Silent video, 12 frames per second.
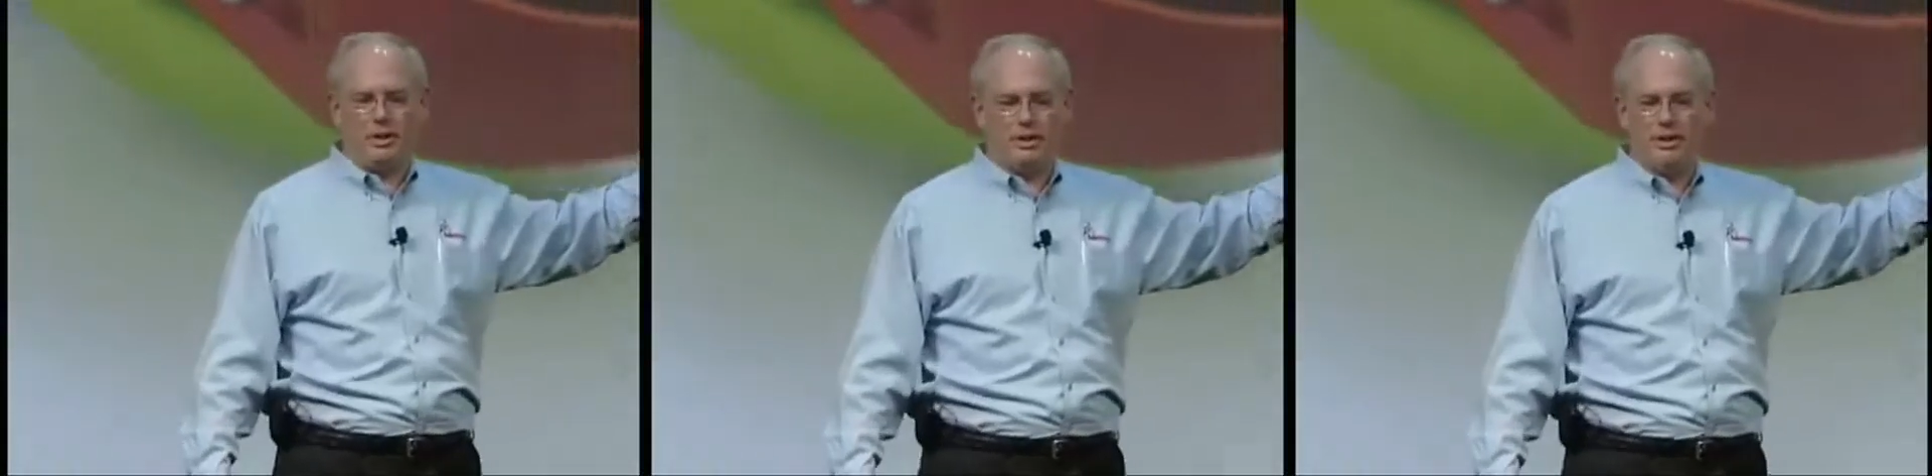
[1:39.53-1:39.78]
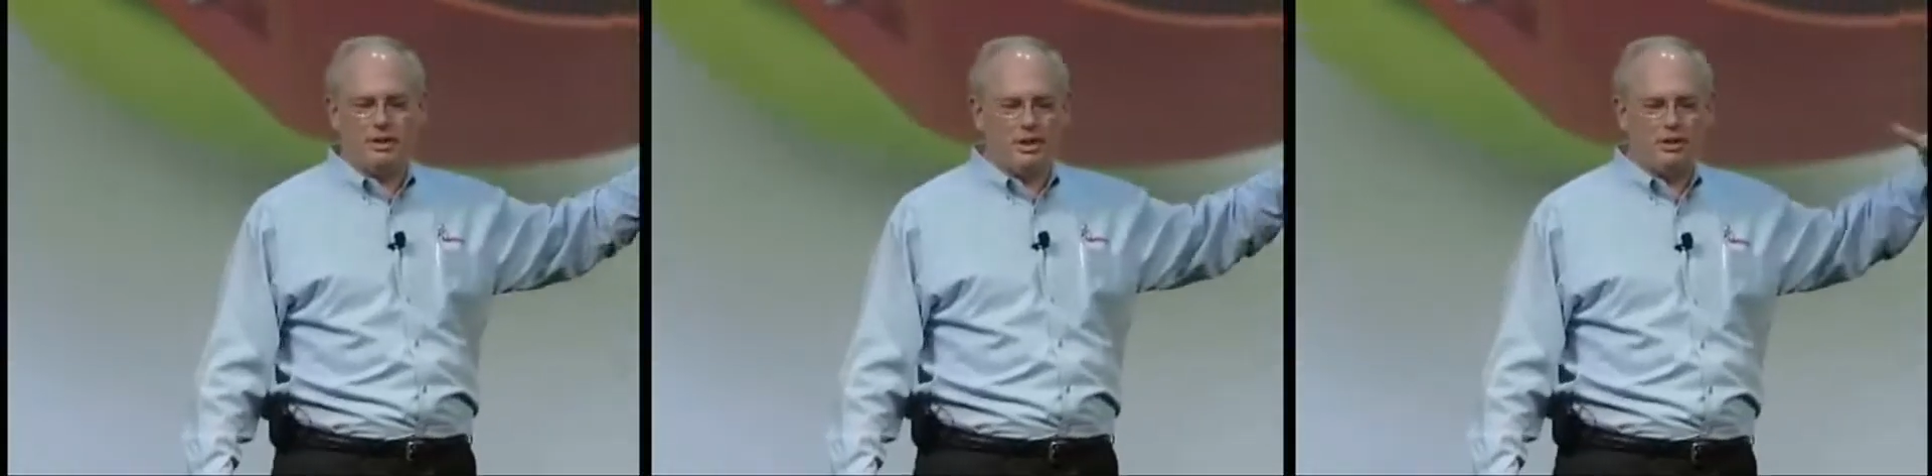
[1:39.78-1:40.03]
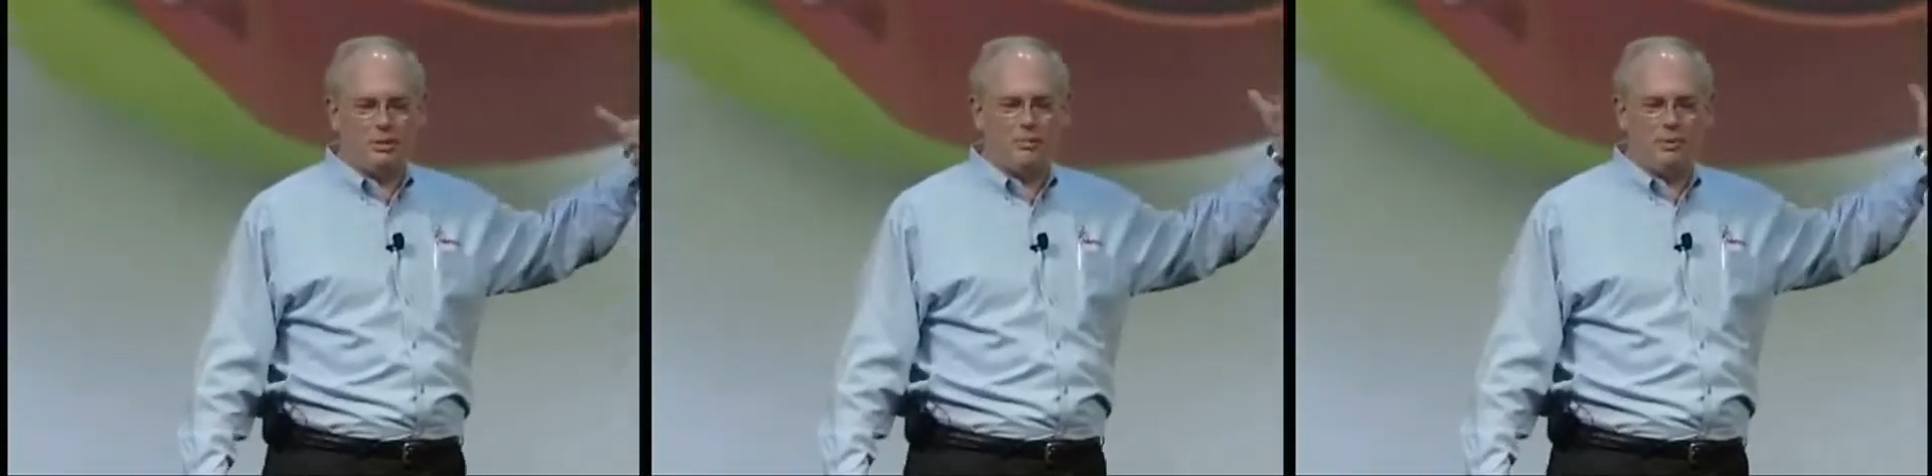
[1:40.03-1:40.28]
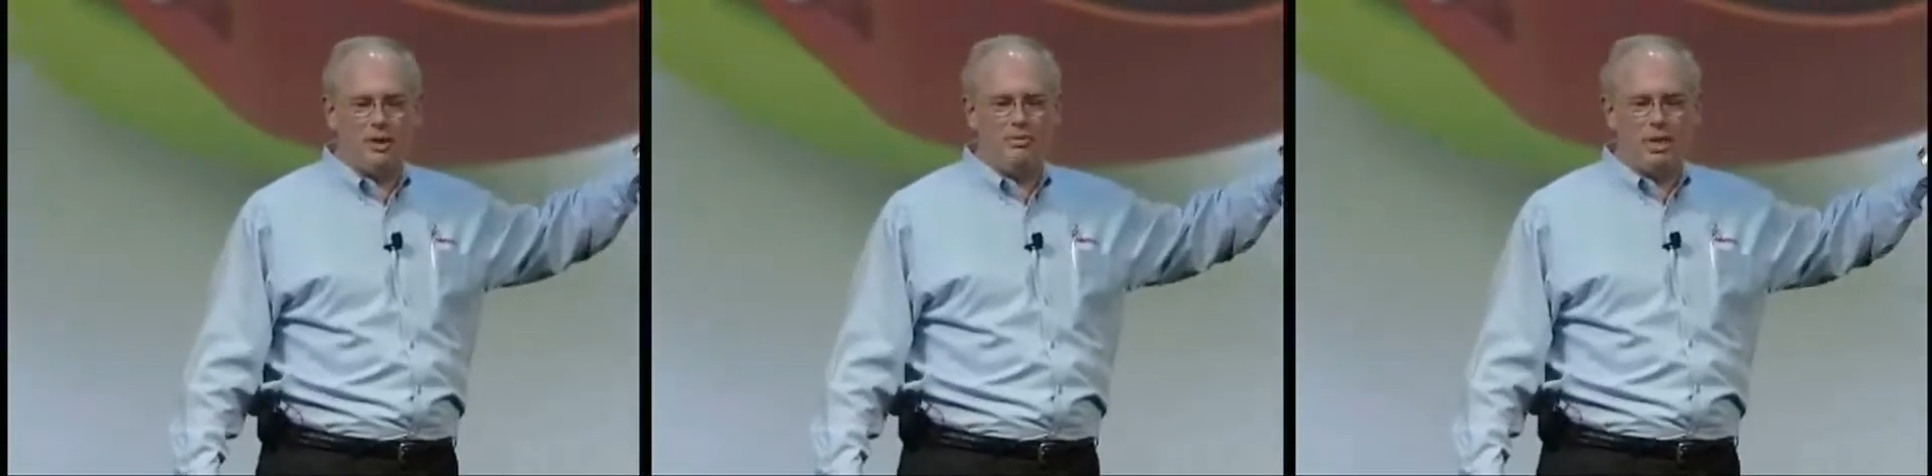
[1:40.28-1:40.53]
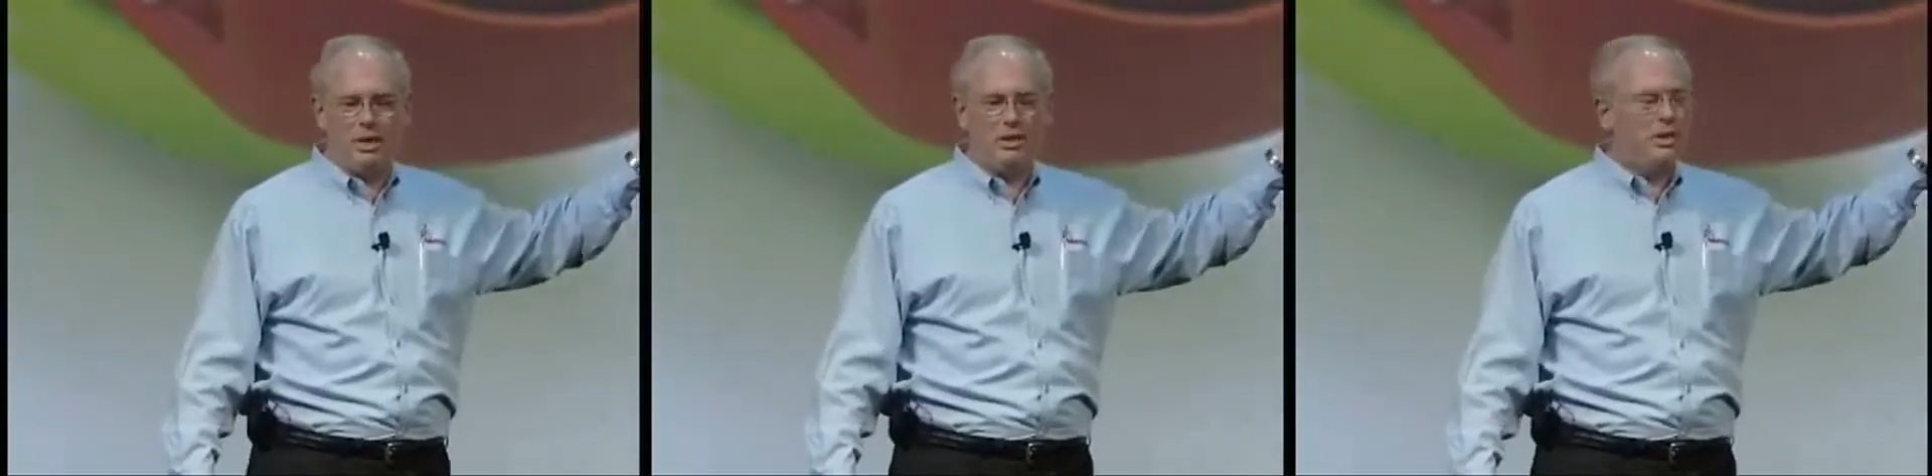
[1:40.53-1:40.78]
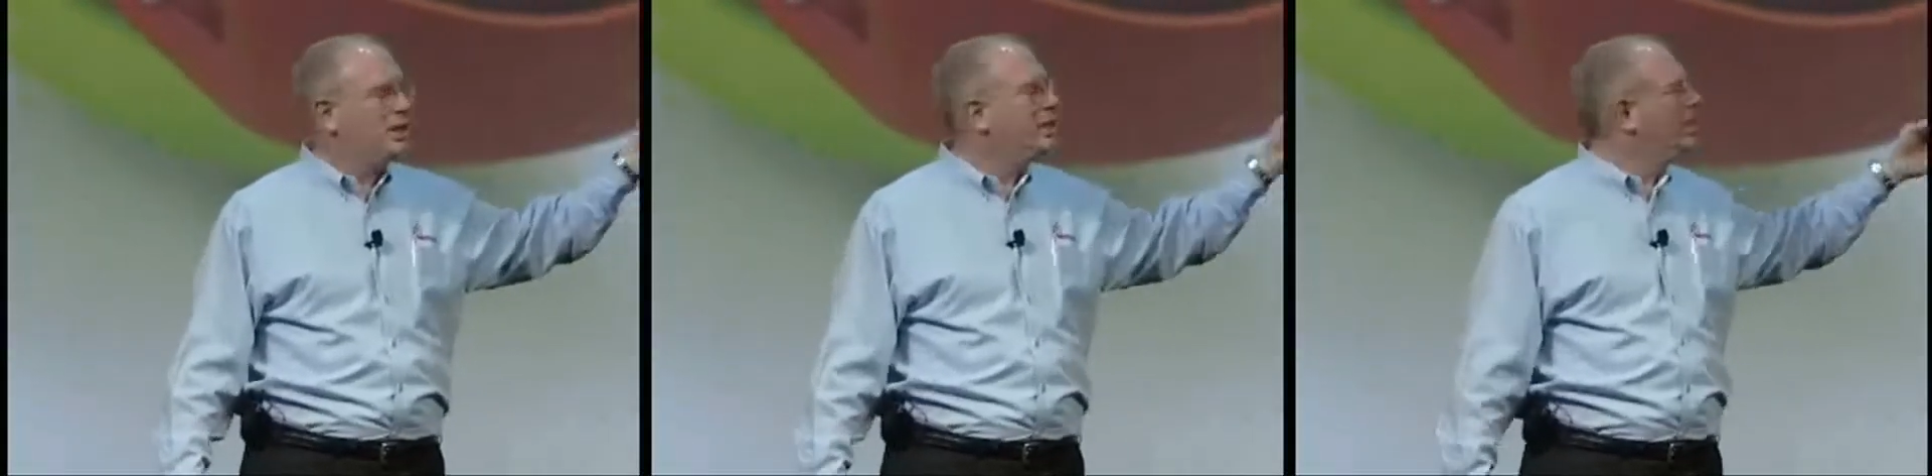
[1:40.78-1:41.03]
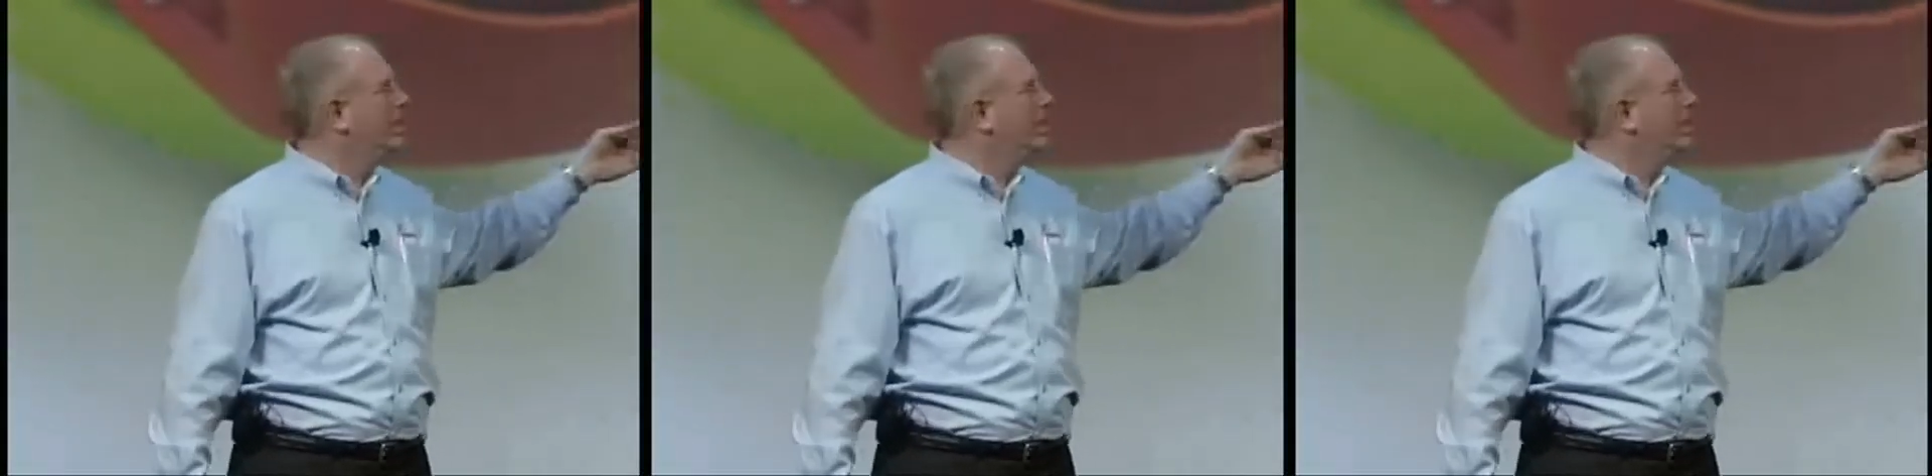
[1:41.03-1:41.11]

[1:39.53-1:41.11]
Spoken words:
and these are pretty much,